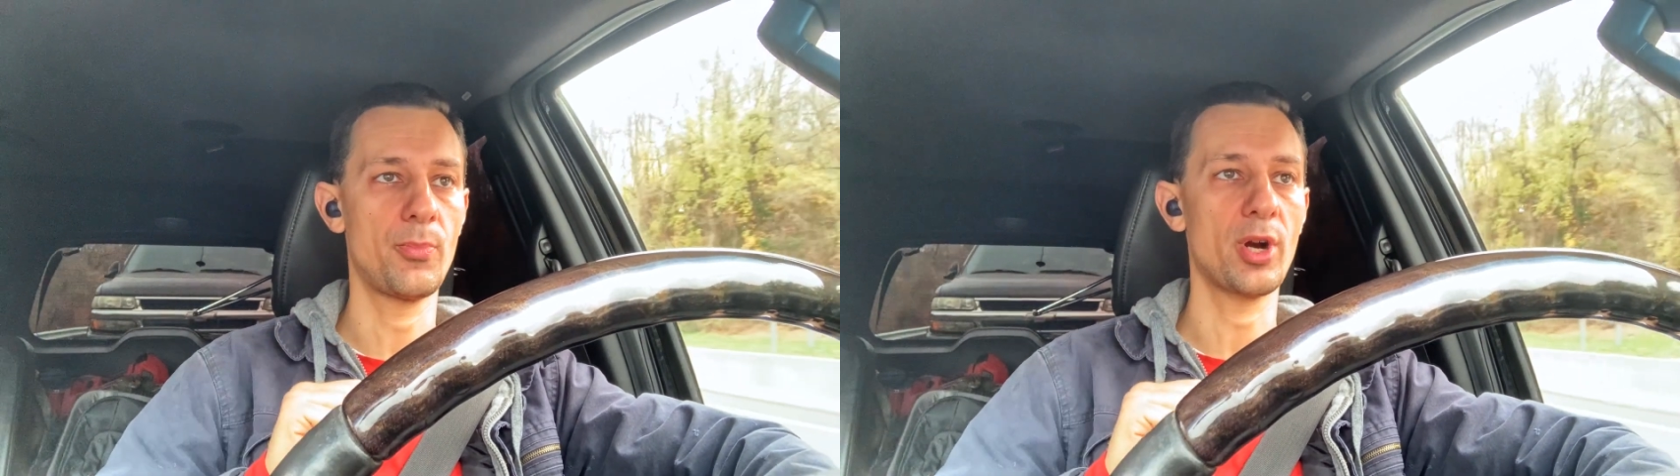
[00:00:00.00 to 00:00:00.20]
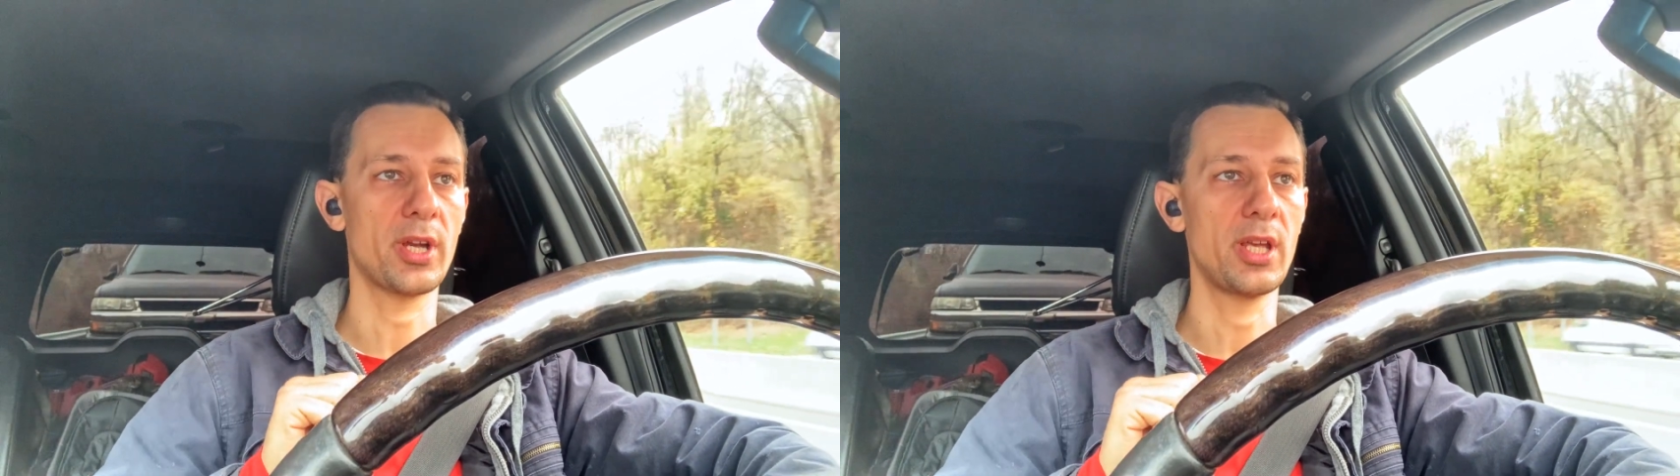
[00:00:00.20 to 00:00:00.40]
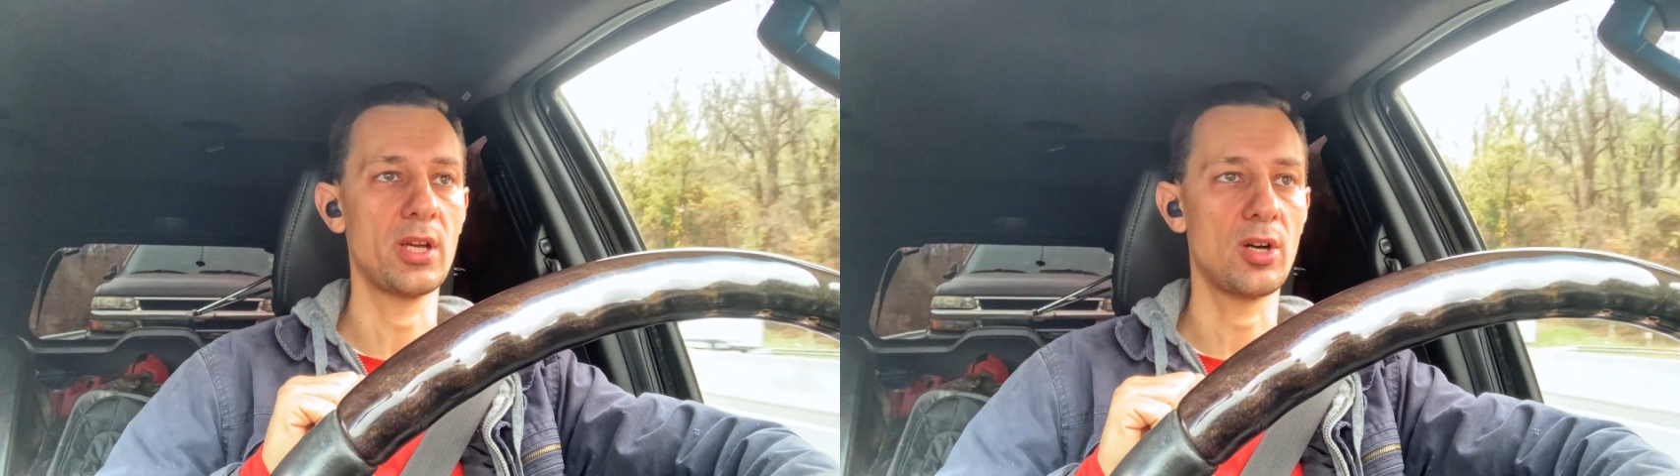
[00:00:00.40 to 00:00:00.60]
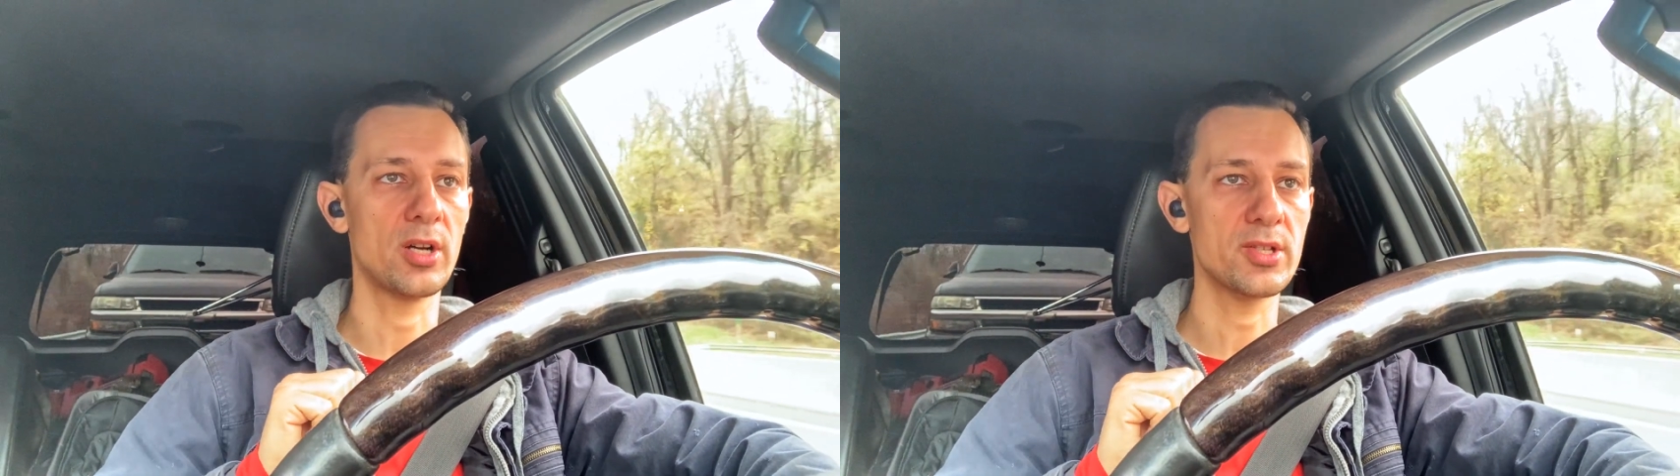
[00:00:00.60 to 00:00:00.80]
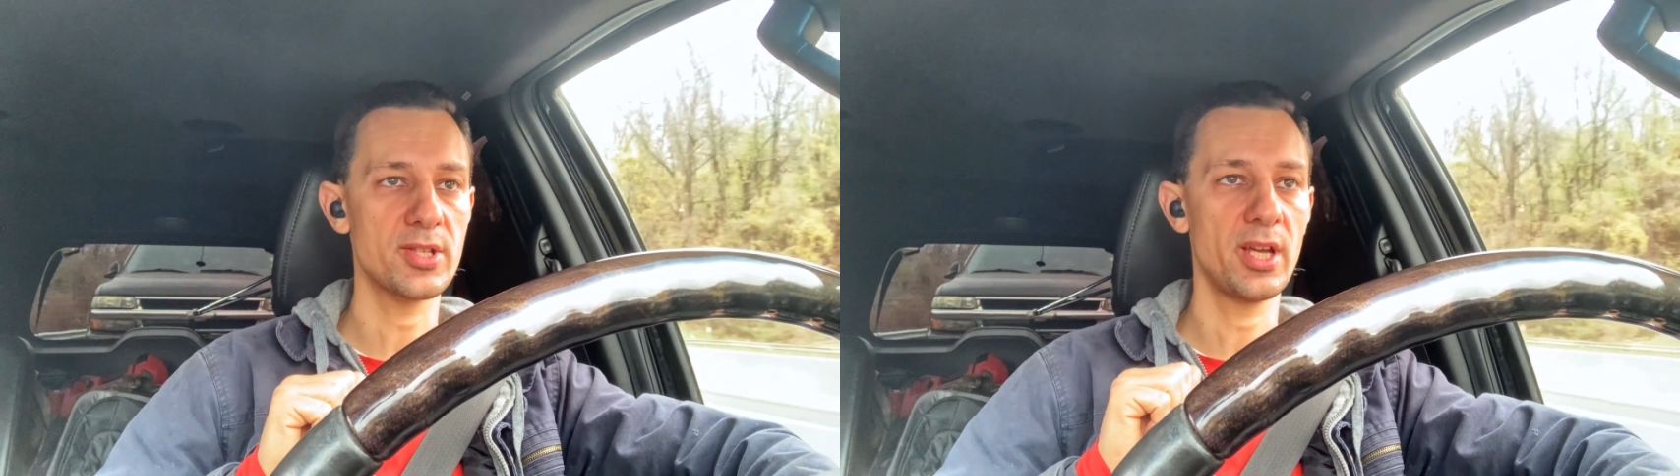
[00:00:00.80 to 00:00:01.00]
parking
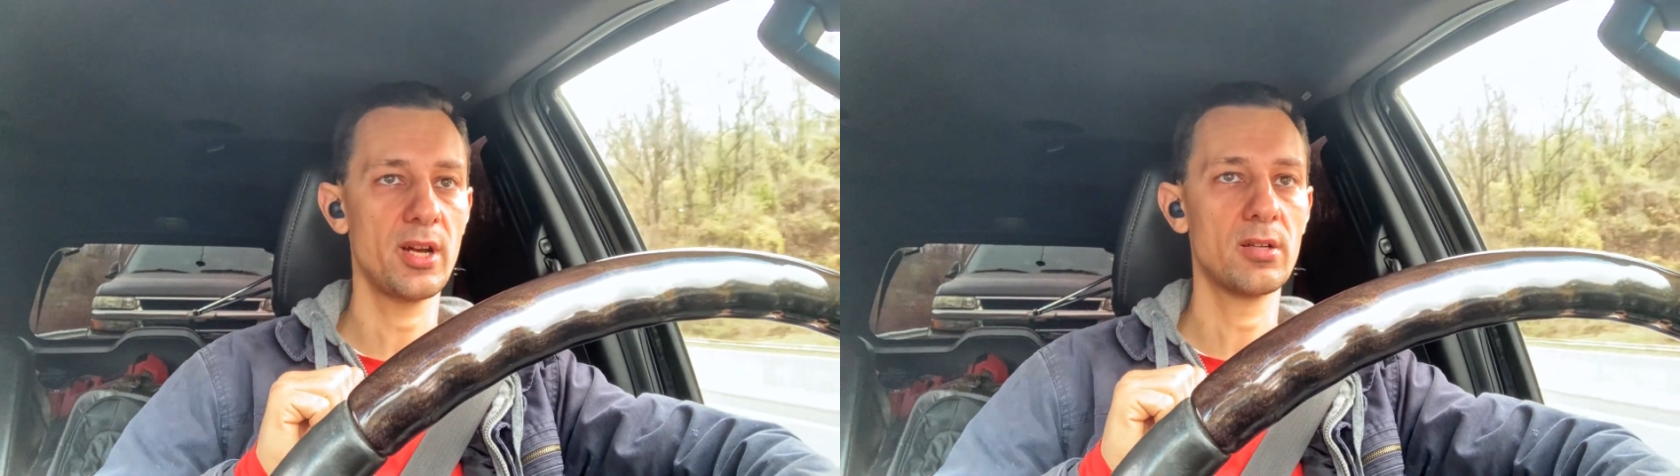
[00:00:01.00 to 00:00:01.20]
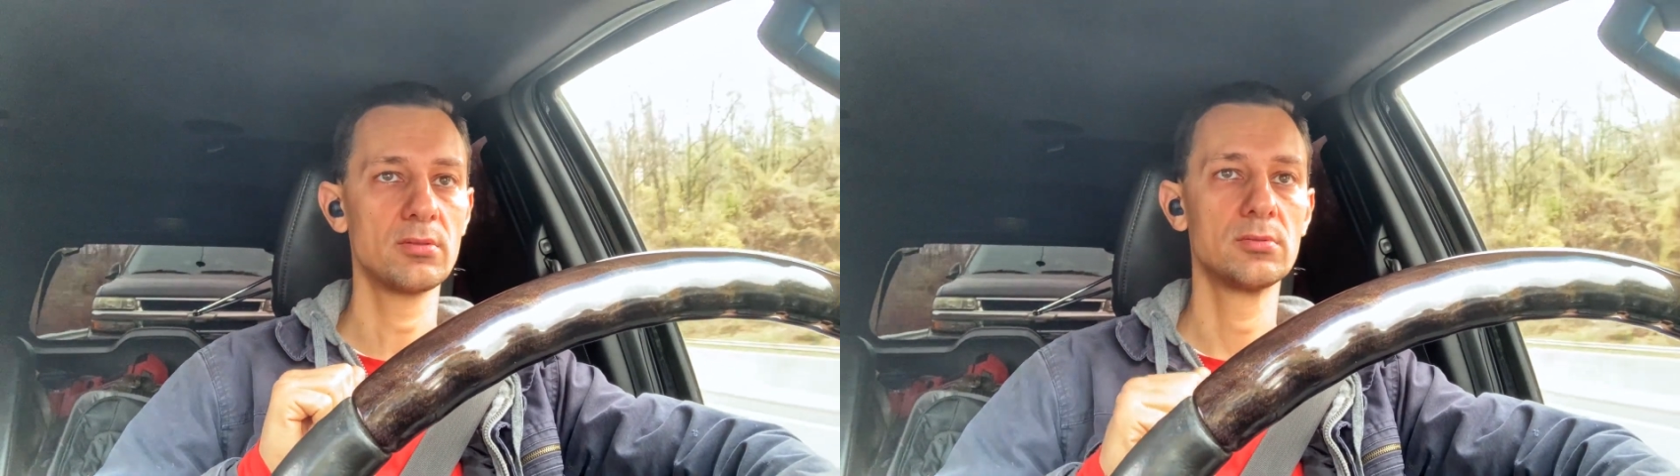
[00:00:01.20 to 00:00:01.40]
cars there,